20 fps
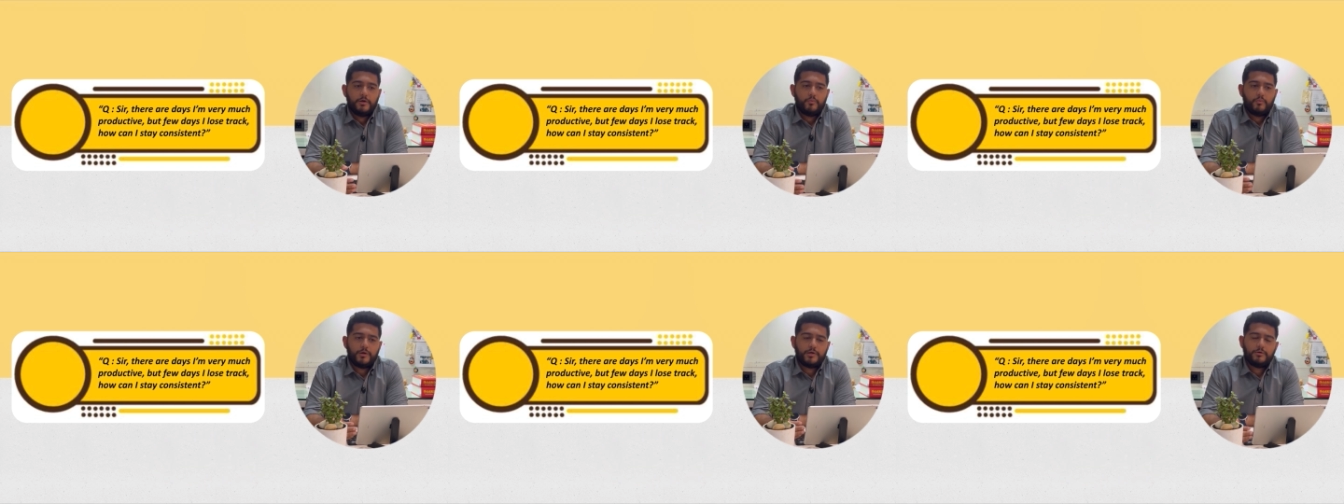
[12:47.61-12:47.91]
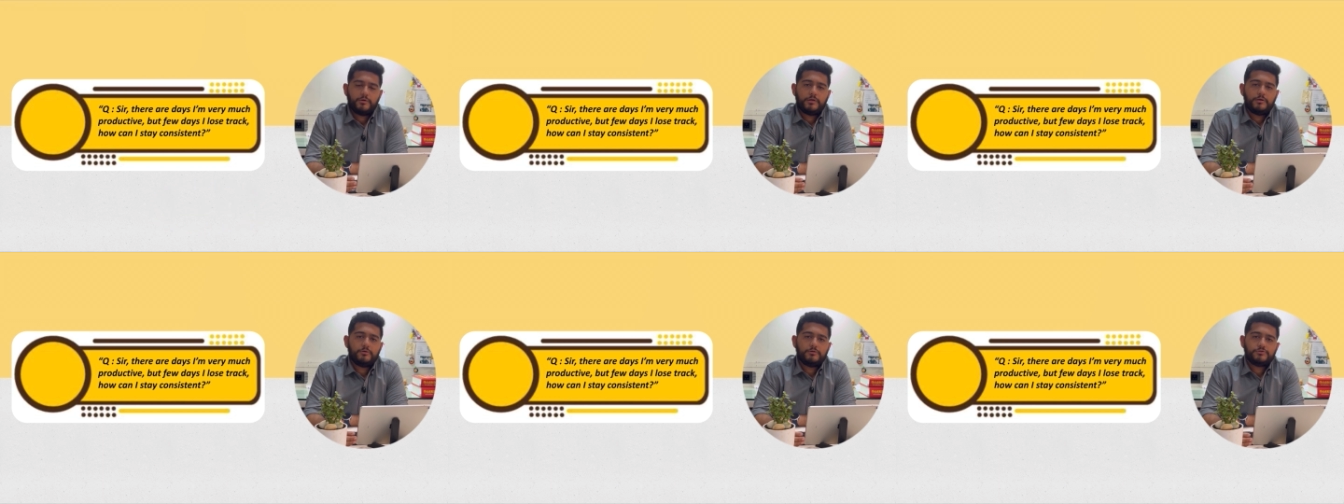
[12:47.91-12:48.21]
What you
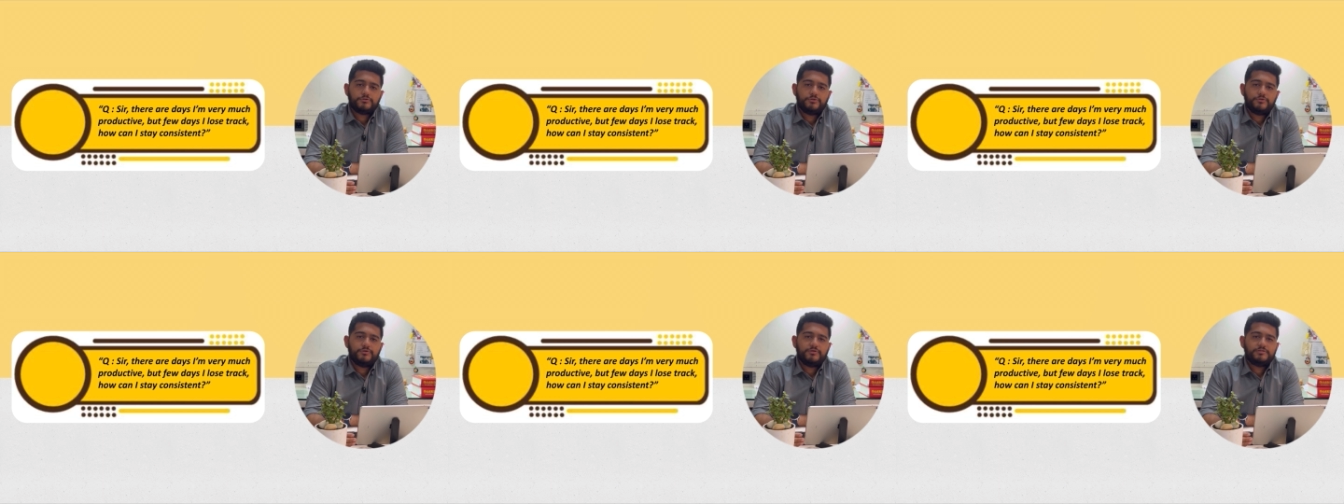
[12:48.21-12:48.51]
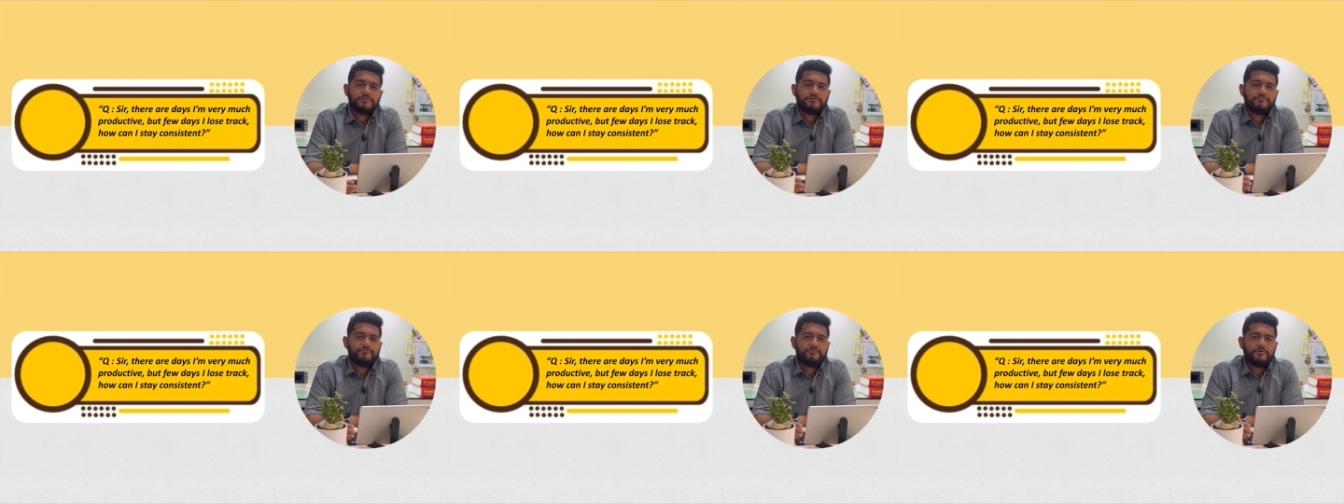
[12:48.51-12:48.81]
can also do
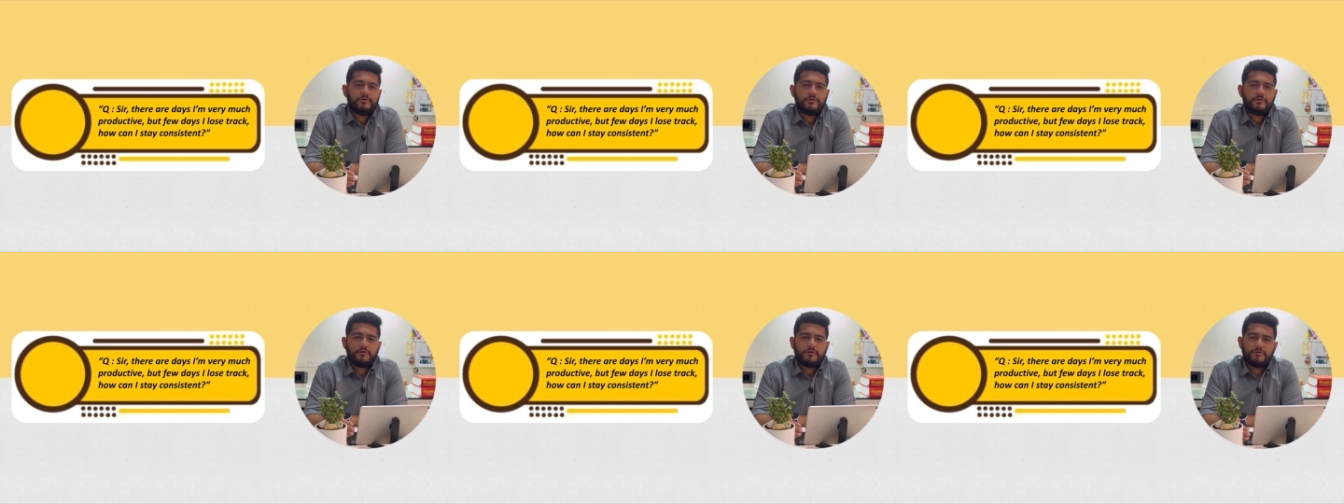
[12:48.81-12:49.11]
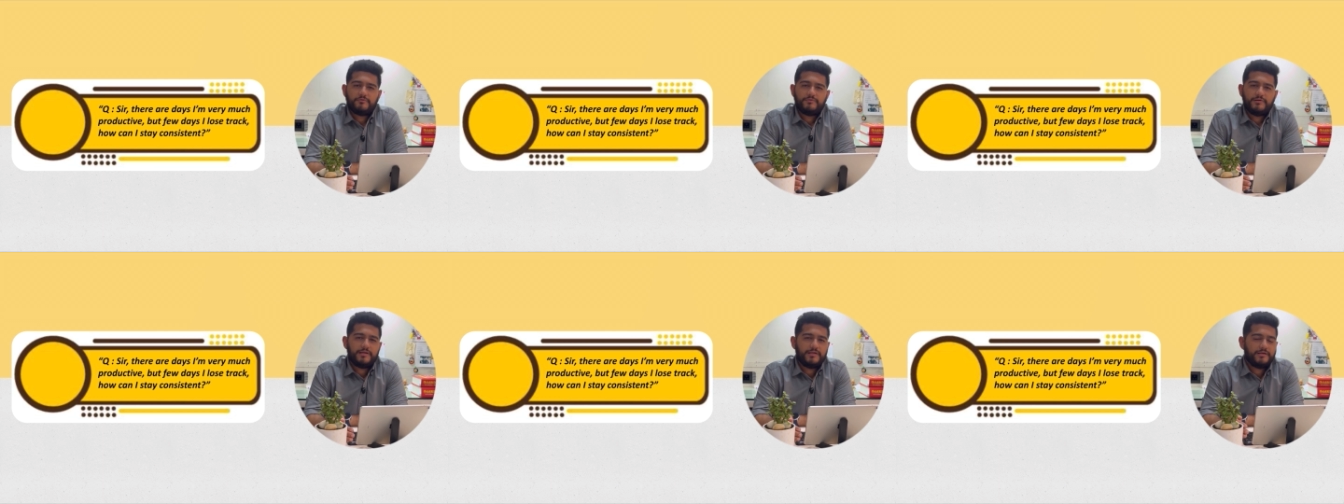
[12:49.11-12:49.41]
is, if you are
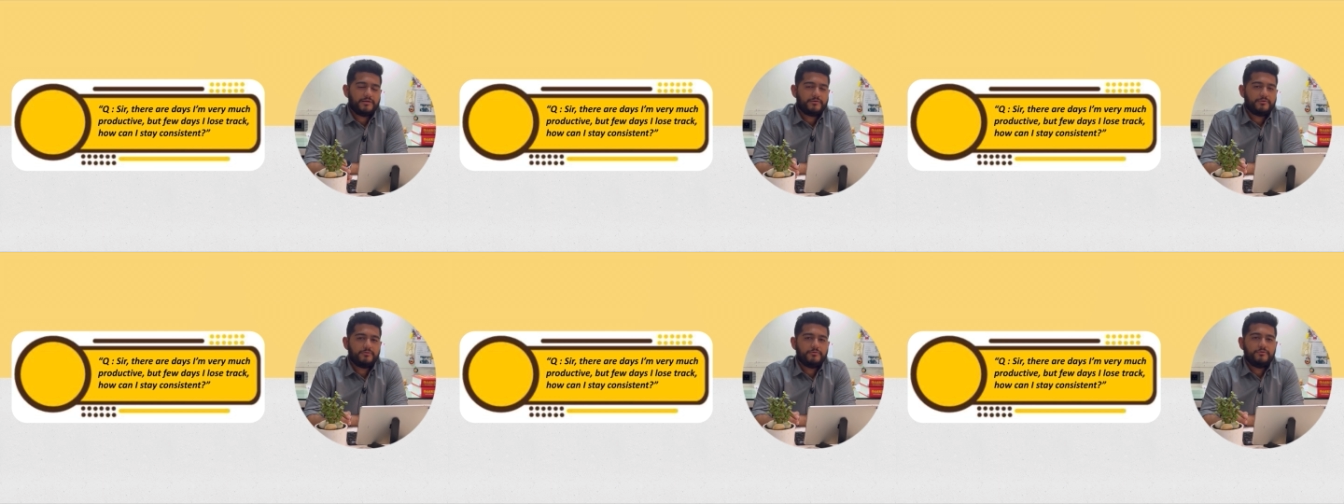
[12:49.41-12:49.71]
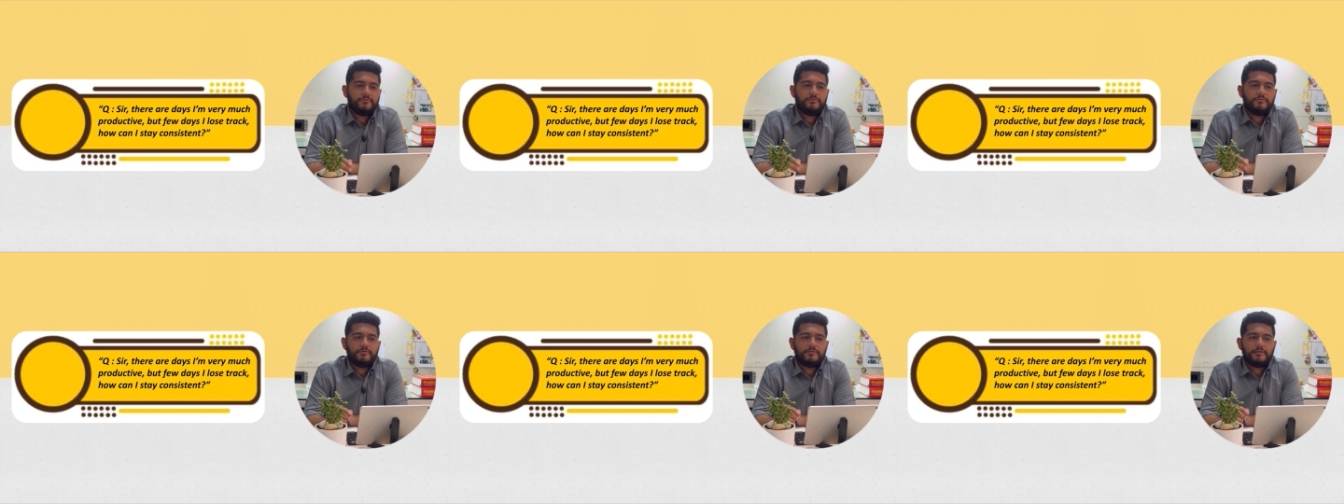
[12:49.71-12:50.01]
not willing
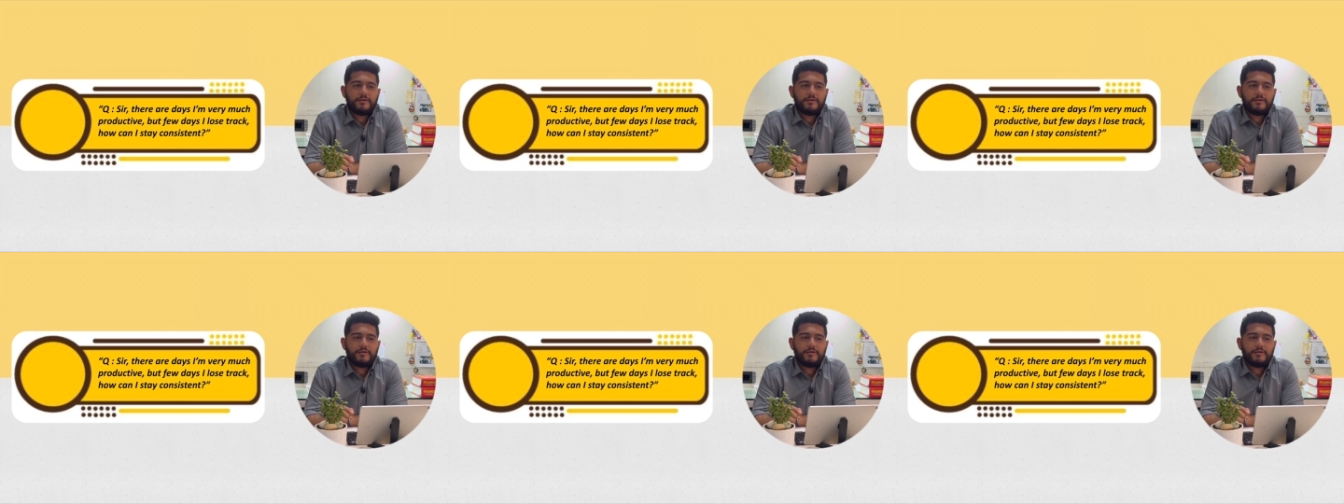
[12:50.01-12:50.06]
to